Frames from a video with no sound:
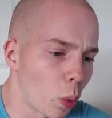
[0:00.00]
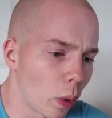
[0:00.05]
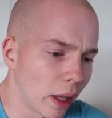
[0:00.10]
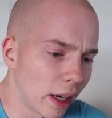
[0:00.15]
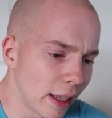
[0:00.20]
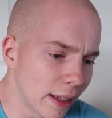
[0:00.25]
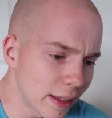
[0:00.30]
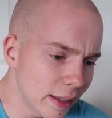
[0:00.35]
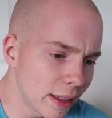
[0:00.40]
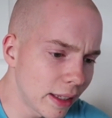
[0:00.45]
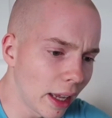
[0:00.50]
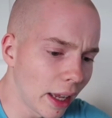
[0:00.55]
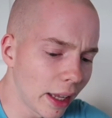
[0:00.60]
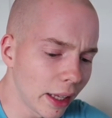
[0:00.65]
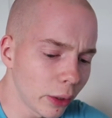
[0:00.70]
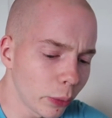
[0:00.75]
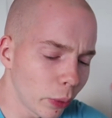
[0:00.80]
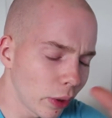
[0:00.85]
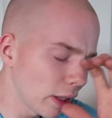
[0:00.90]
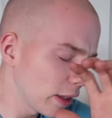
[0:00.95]
When it's
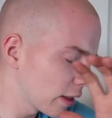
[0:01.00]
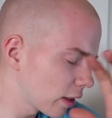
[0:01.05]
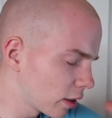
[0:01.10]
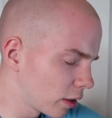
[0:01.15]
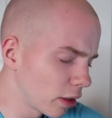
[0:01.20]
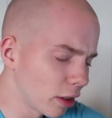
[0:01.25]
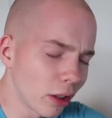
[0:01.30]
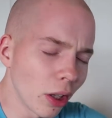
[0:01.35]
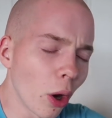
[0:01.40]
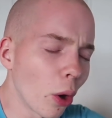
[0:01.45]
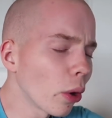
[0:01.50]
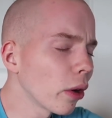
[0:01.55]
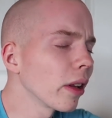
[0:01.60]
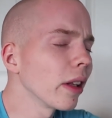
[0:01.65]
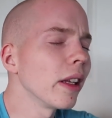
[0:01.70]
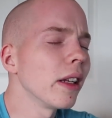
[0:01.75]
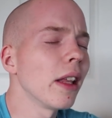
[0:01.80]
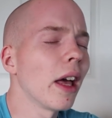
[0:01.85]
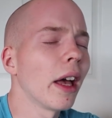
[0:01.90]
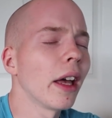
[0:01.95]
done, when it's
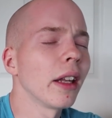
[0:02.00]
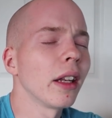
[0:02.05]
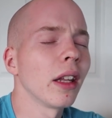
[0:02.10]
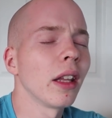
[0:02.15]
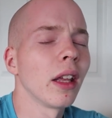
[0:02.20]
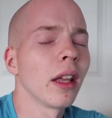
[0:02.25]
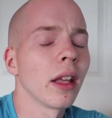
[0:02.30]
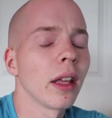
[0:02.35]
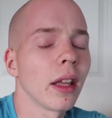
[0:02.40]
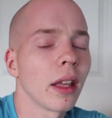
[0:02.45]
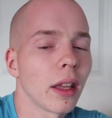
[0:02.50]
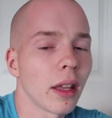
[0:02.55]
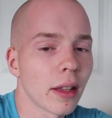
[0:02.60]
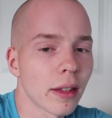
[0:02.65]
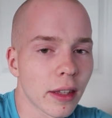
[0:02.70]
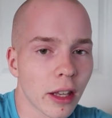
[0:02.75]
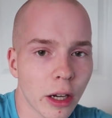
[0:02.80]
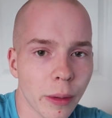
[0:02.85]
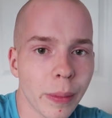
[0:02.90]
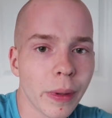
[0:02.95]
totally done,
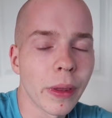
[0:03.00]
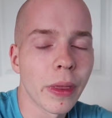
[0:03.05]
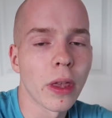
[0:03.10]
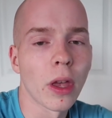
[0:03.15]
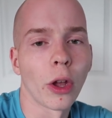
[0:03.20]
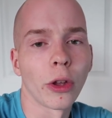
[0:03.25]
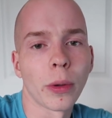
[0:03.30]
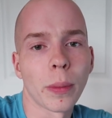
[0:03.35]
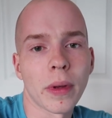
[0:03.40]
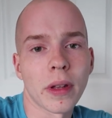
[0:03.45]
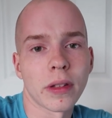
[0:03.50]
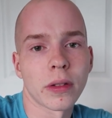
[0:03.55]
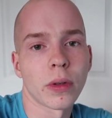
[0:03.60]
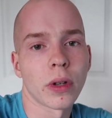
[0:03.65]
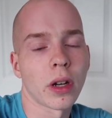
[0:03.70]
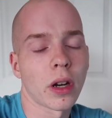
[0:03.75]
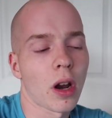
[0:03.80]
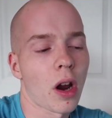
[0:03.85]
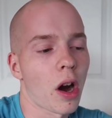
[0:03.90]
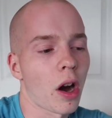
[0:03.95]
it's gonna be the ultimate
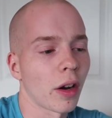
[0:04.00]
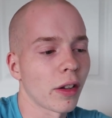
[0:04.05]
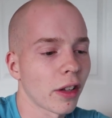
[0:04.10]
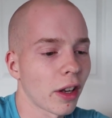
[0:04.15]
street car.